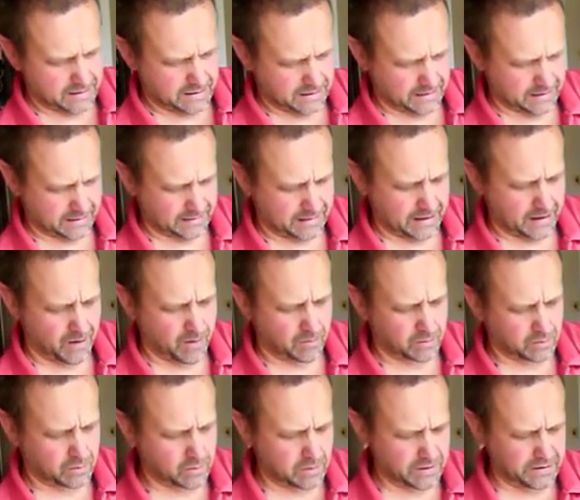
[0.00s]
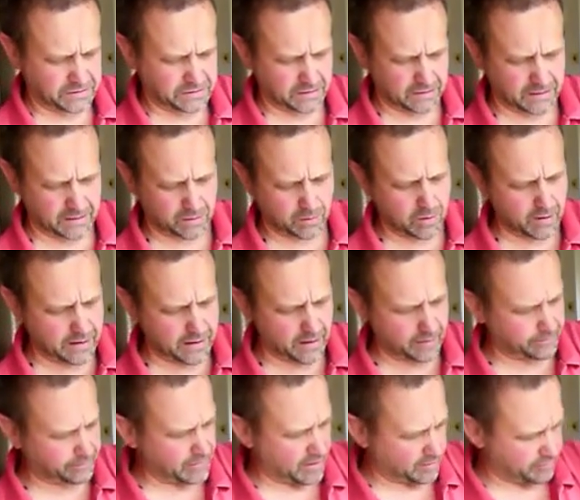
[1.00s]
they hold quite
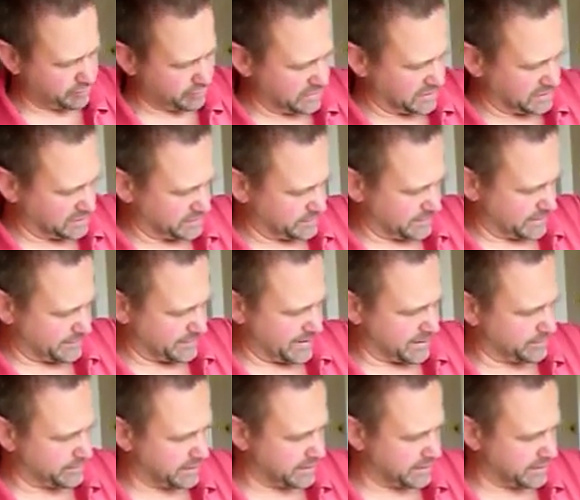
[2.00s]
a reasonable amount,